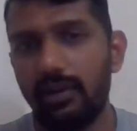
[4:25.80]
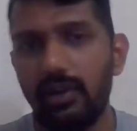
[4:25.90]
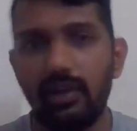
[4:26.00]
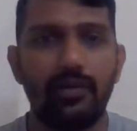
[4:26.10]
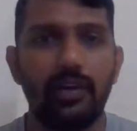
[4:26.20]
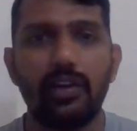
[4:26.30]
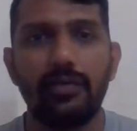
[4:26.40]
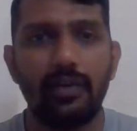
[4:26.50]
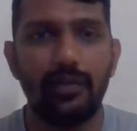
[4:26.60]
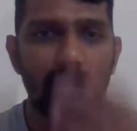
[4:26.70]
in front of
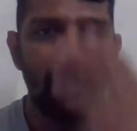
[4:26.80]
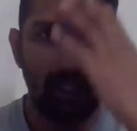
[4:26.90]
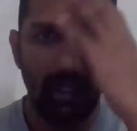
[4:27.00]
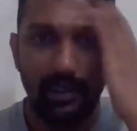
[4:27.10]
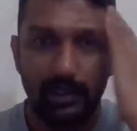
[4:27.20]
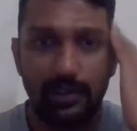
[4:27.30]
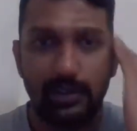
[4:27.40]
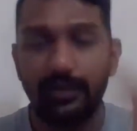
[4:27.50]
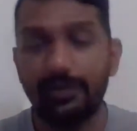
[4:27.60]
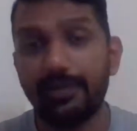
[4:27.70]
everything
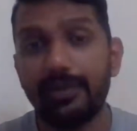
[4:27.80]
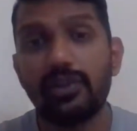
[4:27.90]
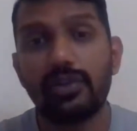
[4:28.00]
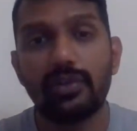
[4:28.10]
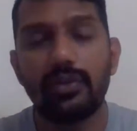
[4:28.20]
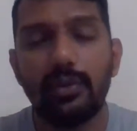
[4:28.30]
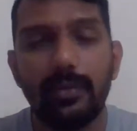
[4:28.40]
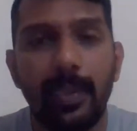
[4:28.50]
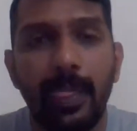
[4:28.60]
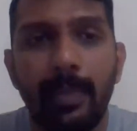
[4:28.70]
else, so